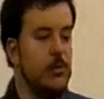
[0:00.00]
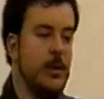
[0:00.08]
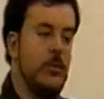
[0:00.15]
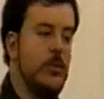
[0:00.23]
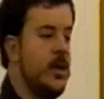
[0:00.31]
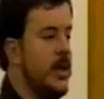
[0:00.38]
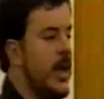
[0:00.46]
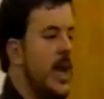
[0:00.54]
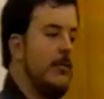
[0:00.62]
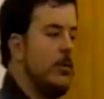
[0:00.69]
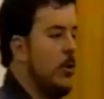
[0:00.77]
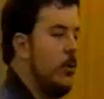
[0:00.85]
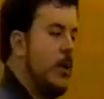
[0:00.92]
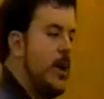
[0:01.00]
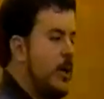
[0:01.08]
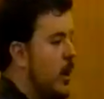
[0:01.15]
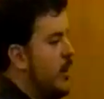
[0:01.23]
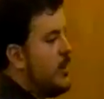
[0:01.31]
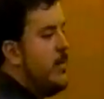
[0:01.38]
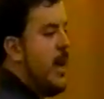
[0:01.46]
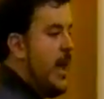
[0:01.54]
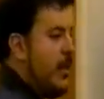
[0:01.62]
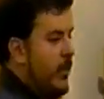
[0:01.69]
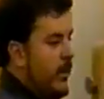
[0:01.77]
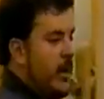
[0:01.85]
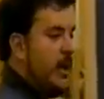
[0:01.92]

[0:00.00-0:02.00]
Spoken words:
Maybe we could have her already on the path,